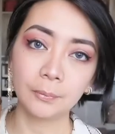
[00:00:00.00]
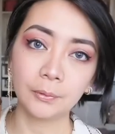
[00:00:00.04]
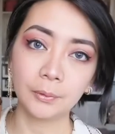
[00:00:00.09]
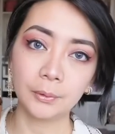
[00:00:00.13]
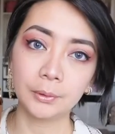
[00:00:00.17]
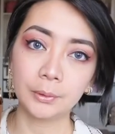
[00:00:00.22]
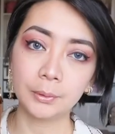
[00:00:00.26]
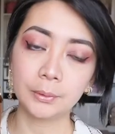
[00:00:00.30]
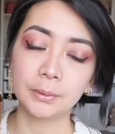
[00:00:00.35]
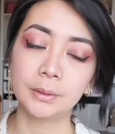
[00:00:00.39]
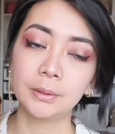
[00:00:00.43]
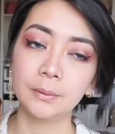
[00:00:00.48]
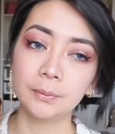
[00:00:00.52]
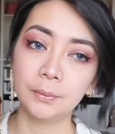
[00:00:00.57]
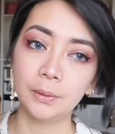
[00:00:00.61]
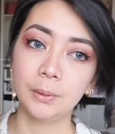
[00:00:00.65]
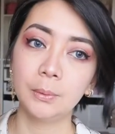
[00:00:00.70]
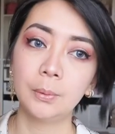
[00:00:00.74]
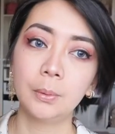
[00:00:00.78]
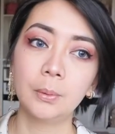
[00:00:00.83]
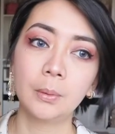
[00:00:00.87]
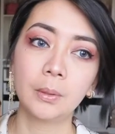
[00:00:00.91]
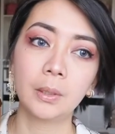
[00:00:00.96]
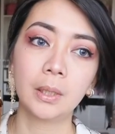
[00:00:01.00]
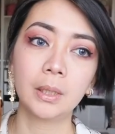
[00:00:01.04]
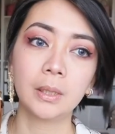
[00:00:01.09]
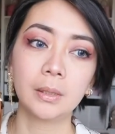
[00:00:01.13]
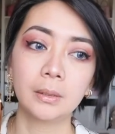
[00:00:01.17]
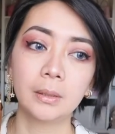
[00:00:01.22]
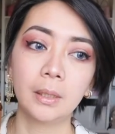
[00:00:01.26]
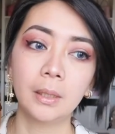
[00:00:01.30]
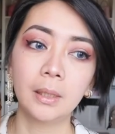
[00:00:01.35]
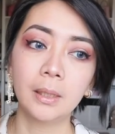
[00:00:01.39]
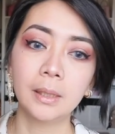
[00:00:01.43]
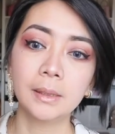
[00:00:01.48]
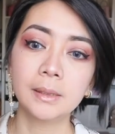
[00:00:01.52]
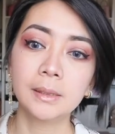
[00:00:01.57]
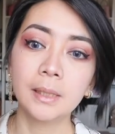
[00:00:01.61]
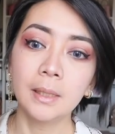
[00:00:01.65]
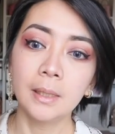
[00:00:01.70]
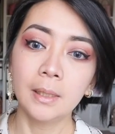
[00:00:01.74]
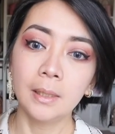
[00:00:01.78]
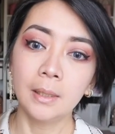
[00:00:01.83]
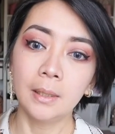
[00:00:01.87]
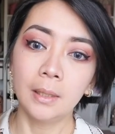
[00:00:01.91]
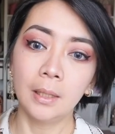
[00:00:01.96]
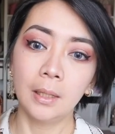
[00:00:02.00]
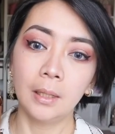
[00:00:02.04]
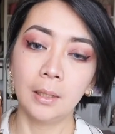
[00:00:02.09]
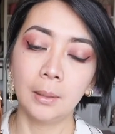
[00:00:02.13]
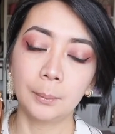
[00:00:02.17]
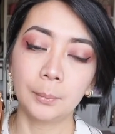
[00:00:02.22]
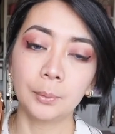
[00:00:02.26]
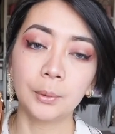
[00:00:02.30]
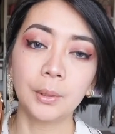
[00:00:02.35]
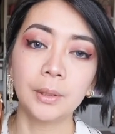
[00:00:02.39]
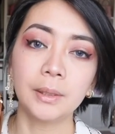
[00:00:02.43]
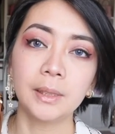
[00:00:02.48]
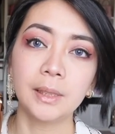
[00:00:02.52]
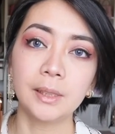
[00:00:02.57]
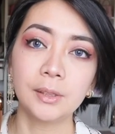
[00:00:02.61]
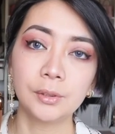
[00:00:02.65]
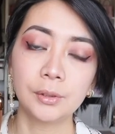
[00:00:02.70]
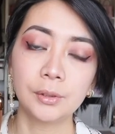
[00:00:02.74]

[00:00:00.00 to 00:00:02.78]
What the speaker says: for those of you who are not ready